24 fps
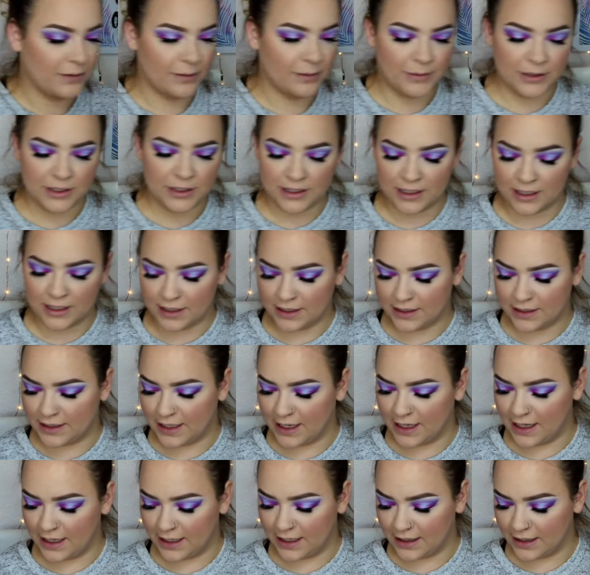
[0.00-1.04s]
I'm just gonna
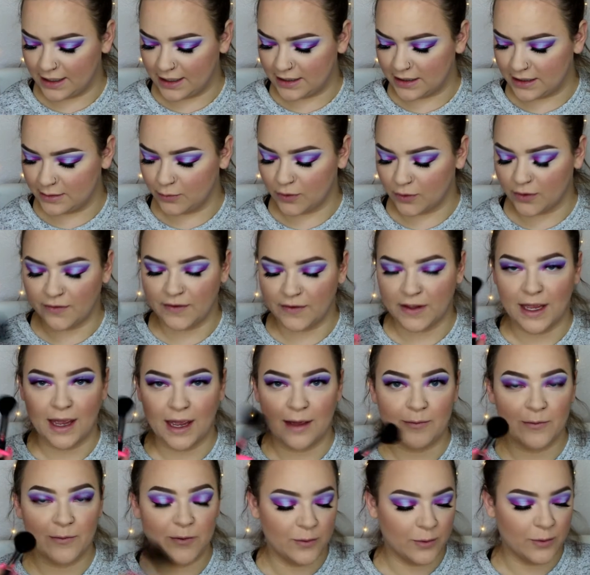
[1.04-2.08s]
take this Morphe
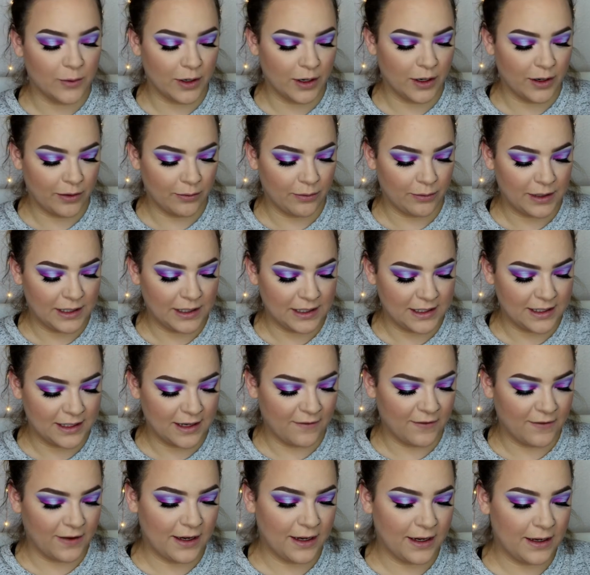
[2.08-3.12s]

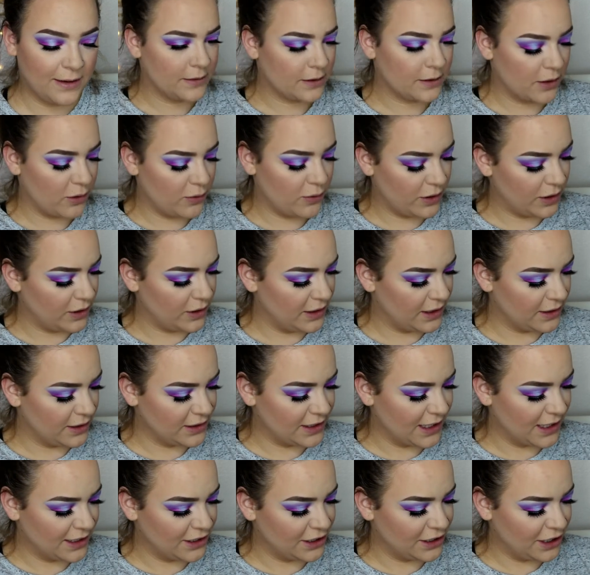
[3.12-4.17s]
M437. Oh good,
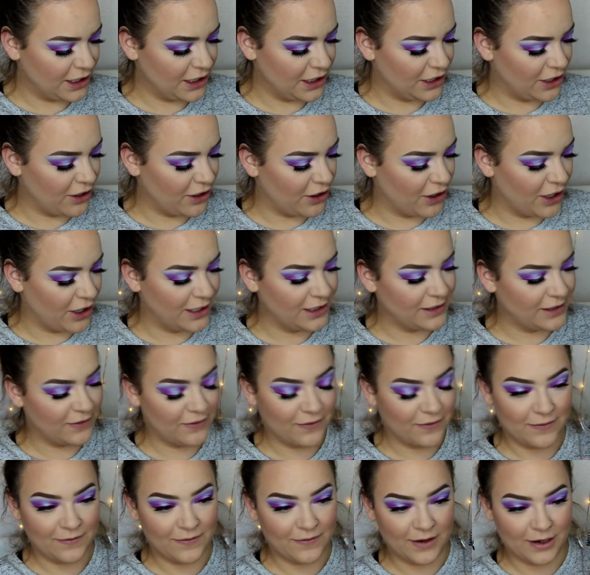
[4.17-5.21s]
there's actually not
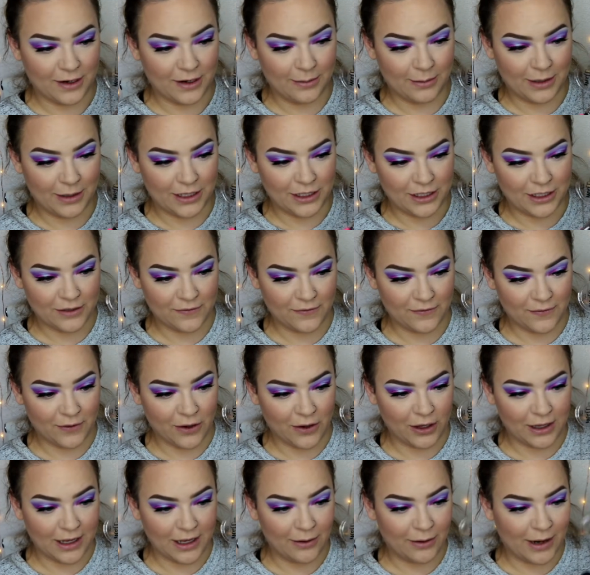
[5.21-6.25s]
very much
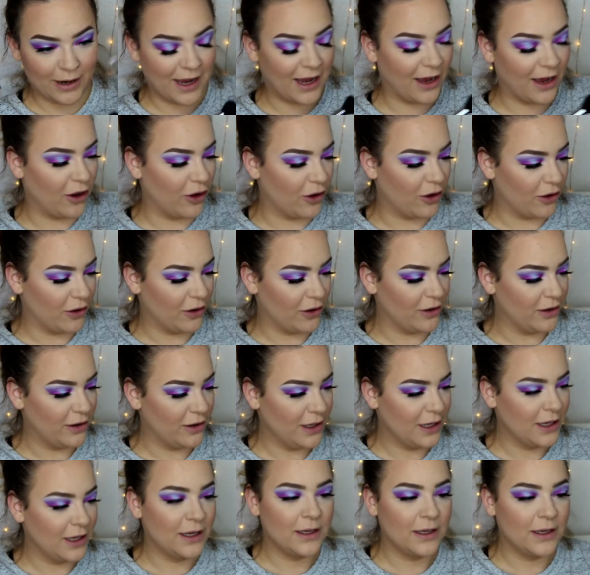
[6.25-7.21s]
fallout at all.